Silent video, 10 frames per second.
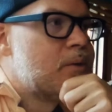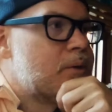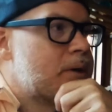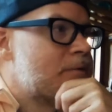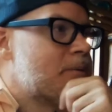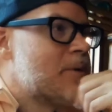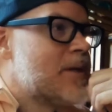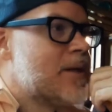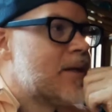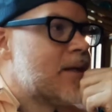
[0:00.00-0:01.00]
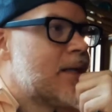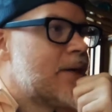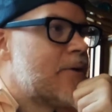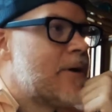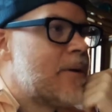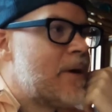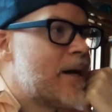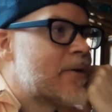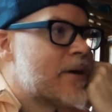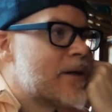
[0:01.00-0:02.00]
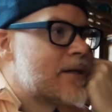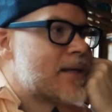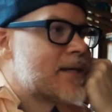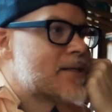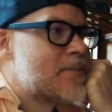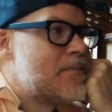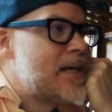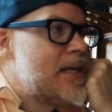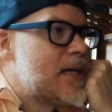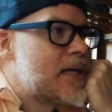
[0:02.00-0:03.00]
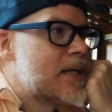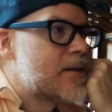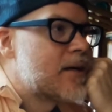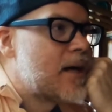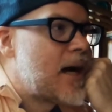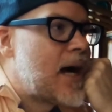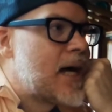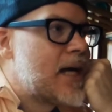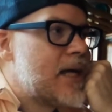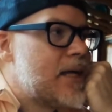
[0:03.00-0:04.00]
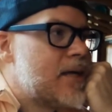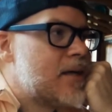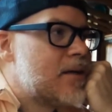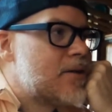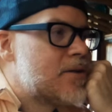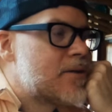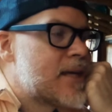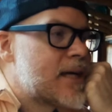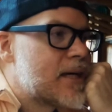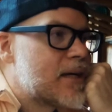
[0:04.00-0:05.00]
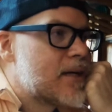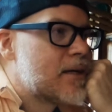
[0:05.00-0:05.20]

Well, you come from a, li- a literary background, and like to me, like I think